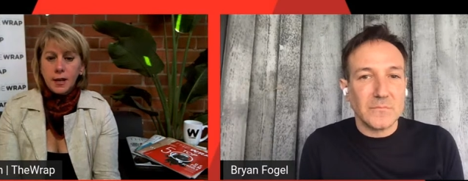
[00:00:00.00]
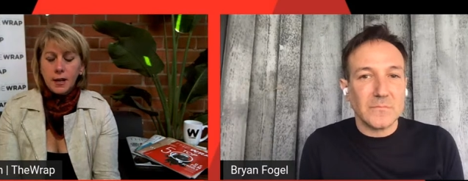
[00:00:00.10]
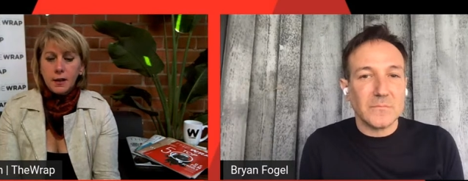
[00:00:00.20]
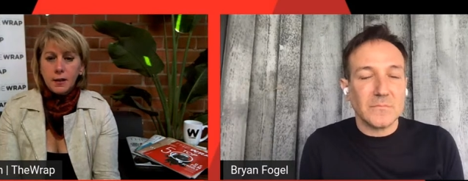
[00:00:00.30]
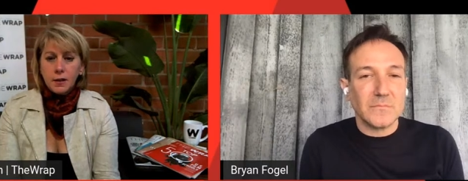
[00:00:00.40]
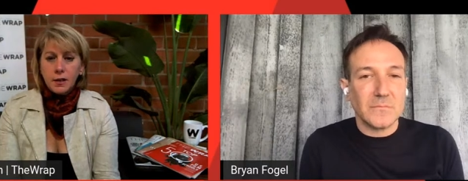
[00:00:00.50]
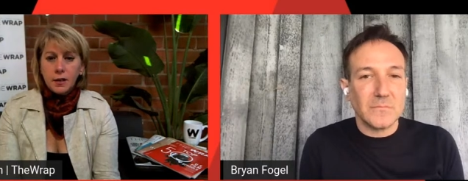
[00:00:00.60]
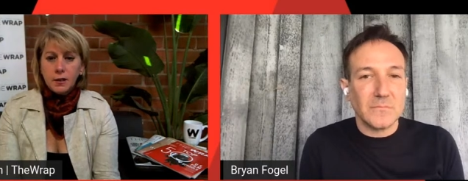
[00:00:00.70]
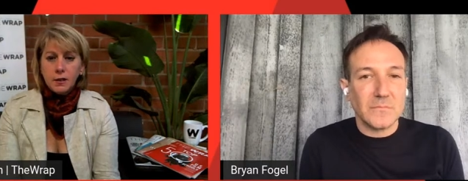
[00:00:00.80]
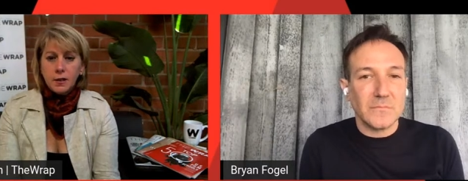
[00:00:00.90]
Speaker 1: an
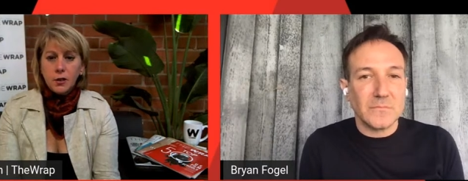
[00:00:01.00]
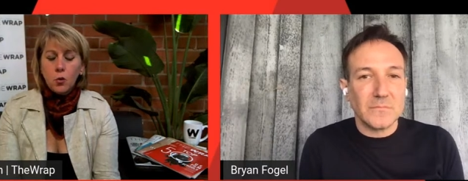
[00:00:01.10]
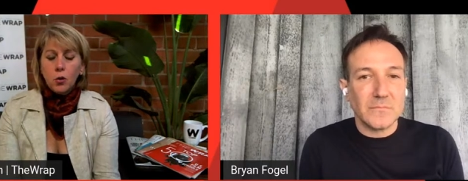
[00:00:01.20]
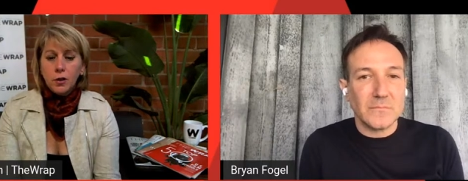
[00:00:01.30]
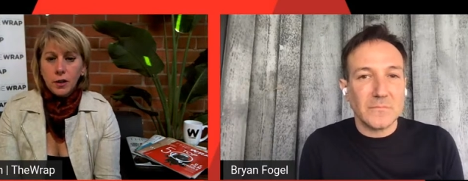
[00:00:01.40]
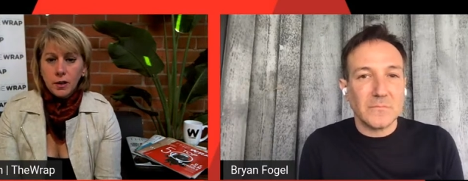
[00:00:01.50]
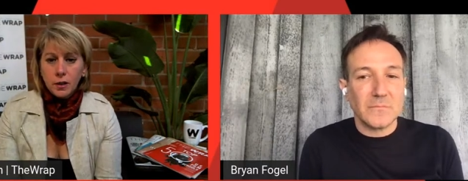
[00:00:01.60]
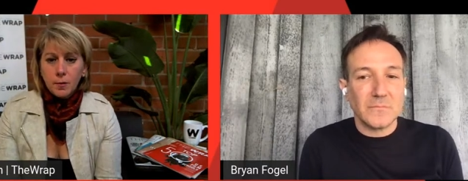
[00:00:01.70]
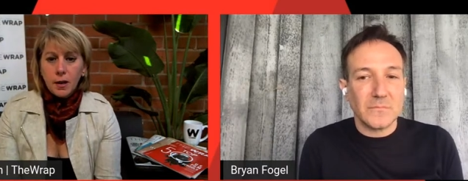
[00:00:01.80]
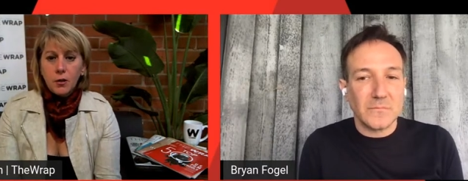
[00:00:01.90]
inordinate
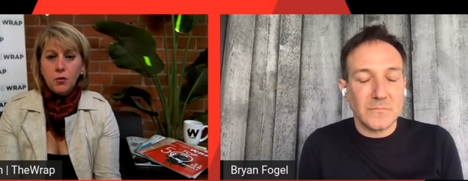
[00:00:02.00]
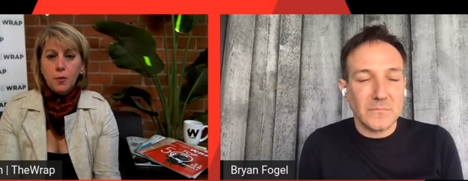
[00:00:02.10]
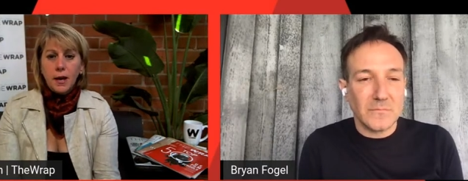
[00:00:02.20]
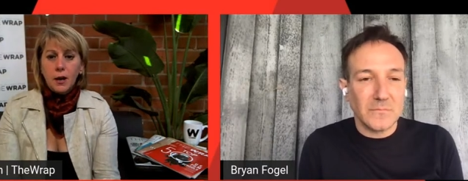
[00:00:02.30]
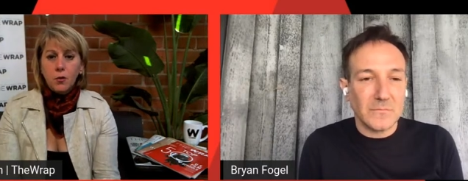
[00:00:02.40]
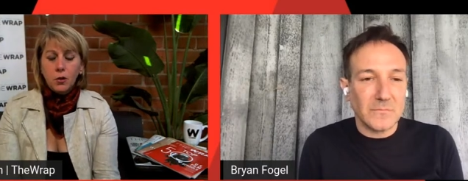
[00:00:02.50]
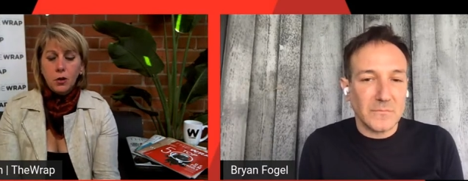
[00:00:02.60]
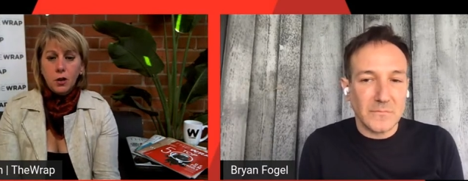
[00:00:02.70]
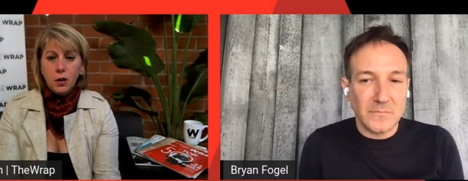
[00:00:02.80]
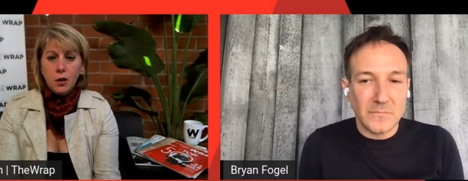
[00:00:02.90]
amount of
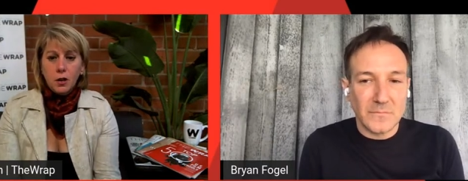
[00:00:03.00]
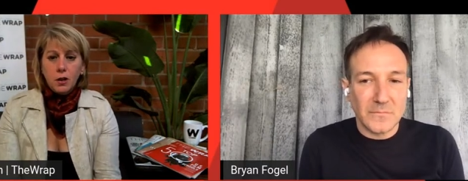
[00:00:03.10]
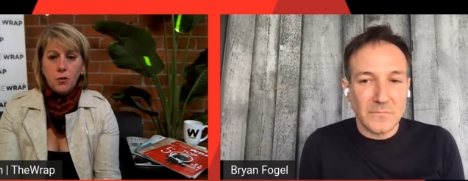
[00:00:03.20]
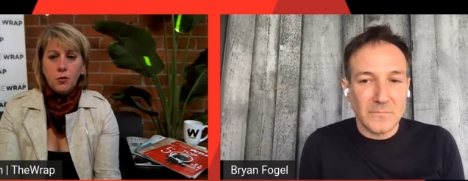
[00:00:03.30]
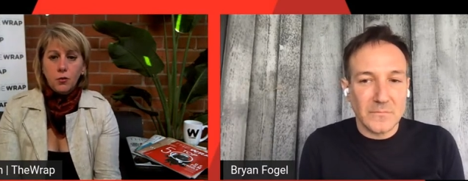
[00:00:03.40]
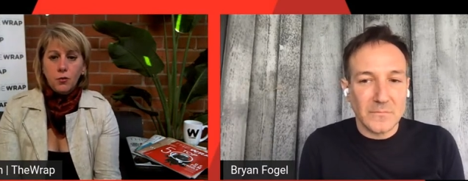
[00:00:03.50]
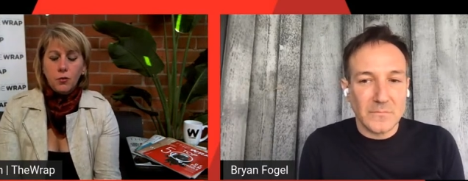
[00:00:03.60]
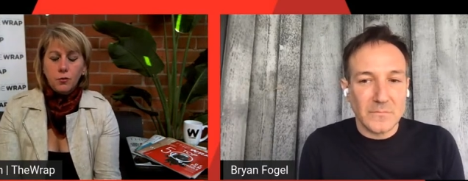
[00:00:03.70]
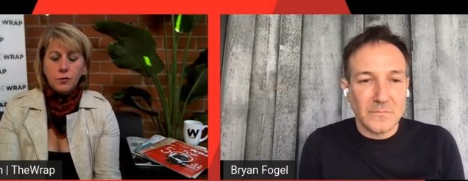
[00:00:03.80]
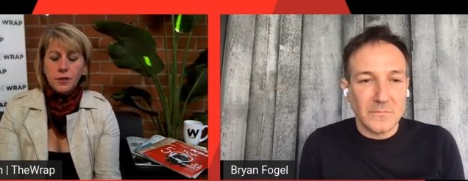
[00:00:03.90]
power
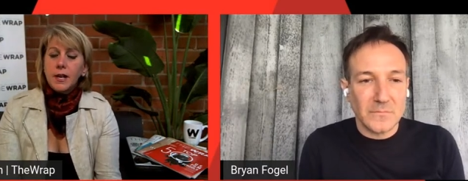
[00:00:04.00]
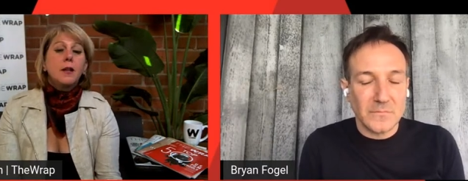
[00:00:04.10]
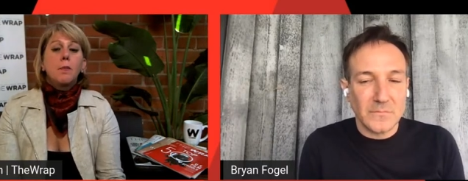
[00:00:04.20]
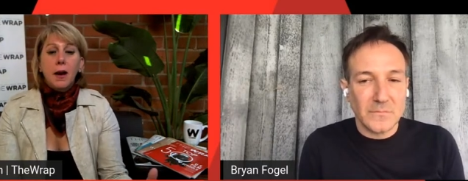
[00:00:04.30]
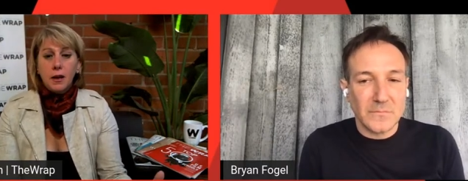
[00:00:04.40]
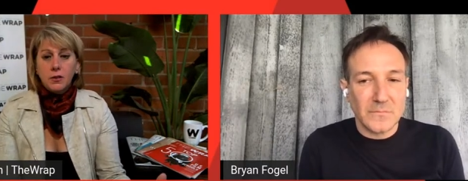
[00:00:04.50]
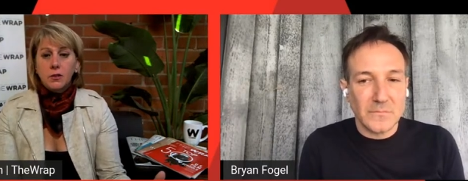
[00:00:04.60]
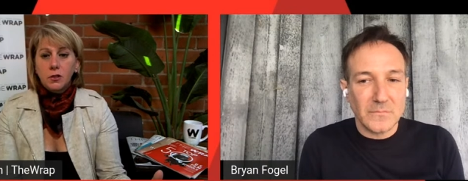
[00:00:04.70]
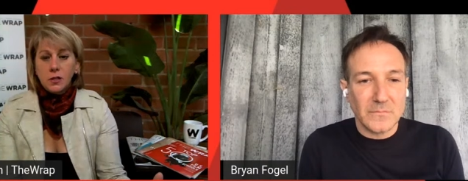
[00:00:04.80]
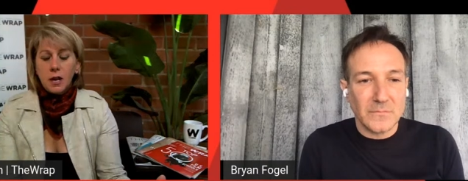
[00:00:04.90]
dating back
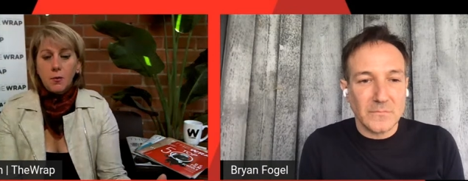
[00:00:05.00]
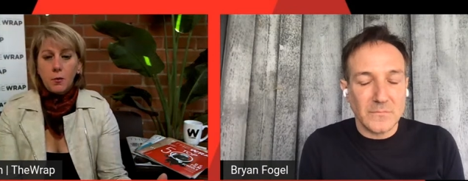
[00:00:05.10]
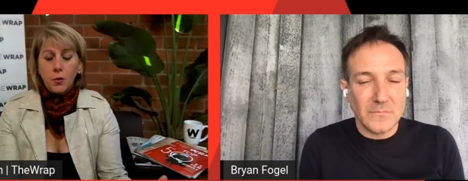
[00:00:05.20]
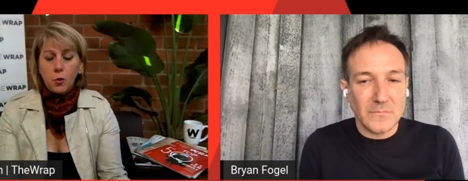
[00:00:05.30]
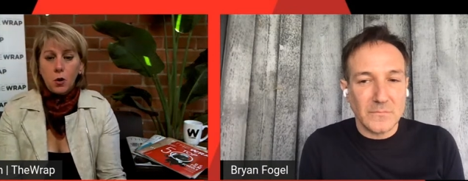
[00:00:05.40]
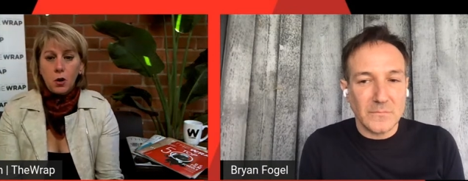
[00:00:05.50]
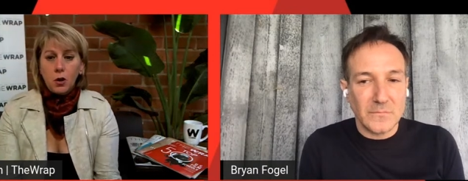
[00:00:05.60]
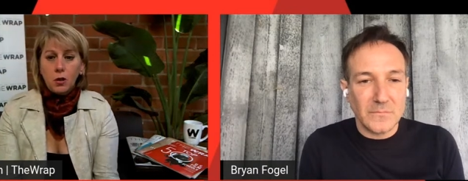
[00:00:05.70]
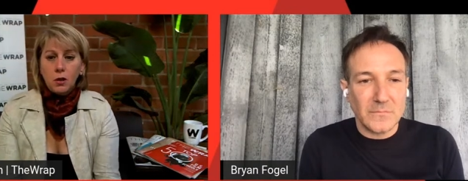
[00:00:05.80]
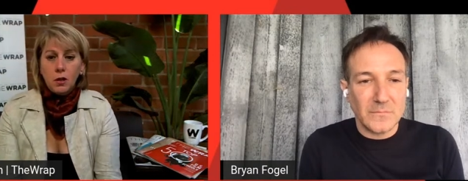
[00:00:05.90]
to the time that we were
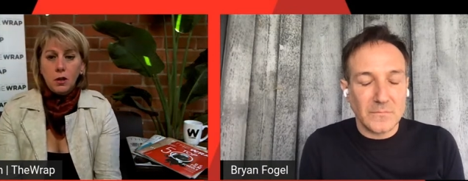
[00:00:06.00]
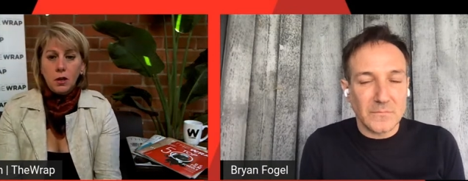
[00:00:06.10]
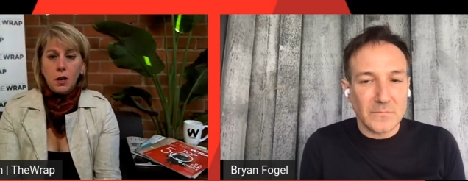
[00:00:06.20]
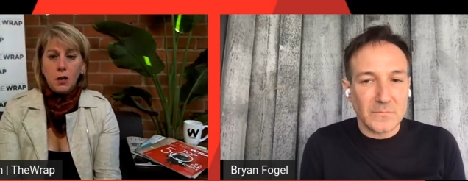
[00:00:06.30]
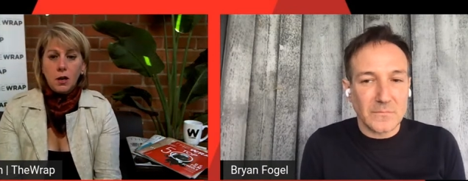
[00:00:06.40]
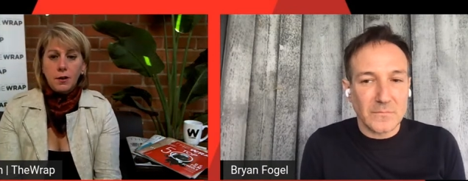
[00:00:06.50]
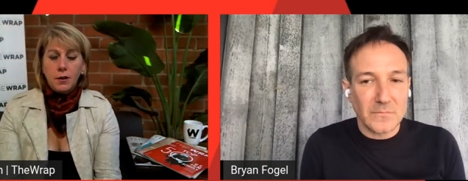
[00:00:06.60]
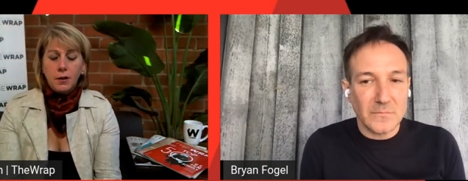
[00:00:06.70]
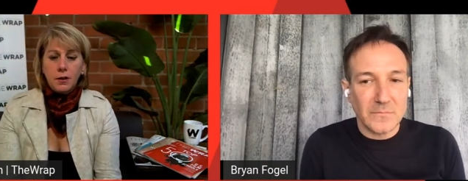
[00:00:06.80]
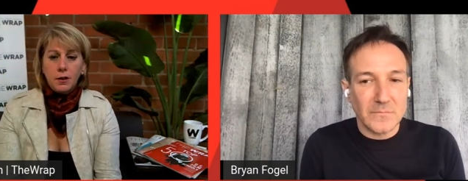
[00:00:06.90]
all on
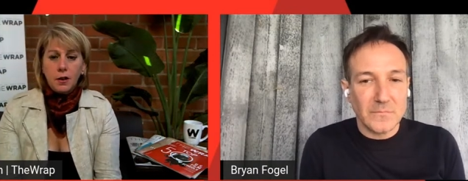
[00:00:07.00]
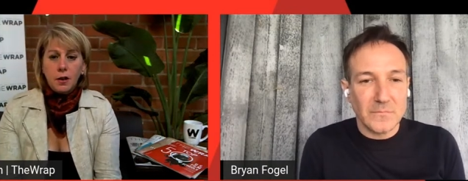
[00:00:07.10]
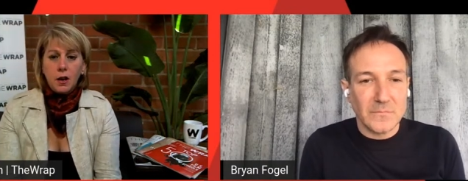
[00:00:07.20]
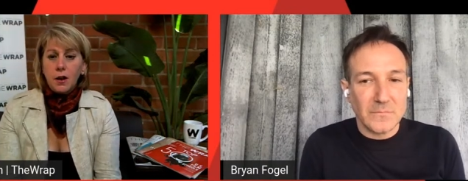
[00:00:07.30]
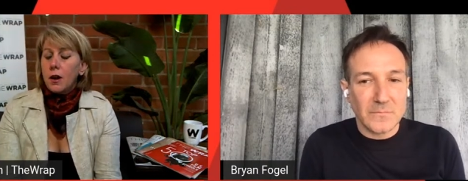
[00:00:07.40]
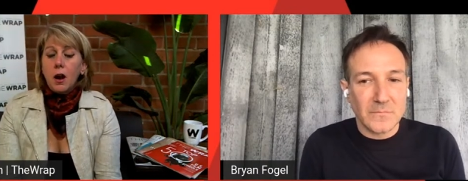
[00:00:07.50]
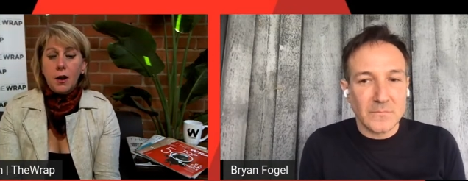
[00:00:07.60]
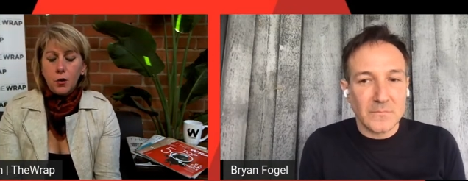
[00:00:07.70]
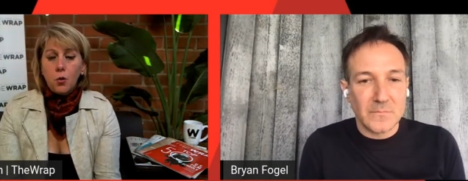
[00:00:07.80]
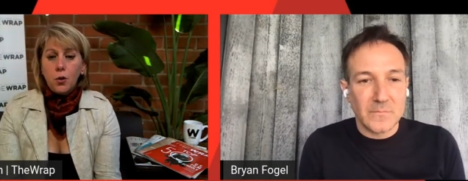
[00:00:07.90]
uh,
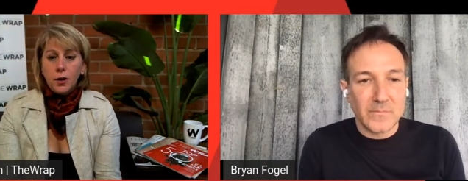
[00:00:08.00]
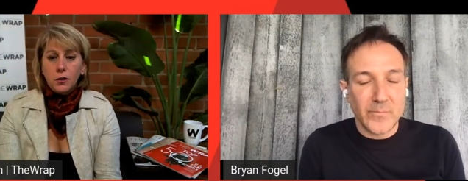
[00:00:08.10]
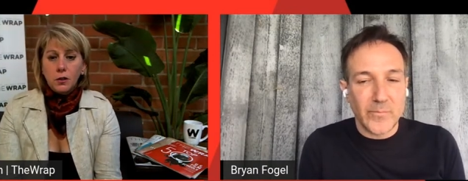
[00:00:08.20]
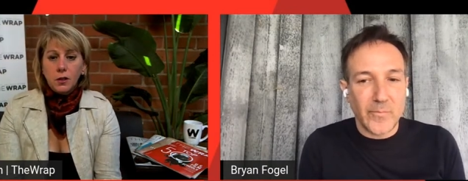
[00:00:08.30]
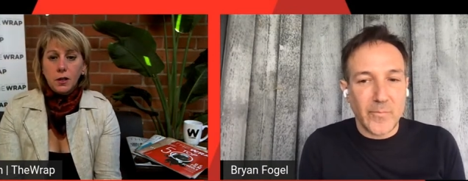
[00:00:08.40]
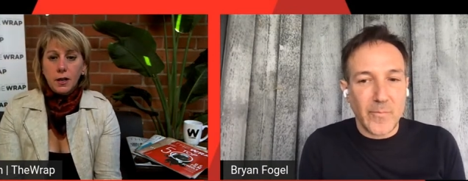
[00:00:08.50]
on oil.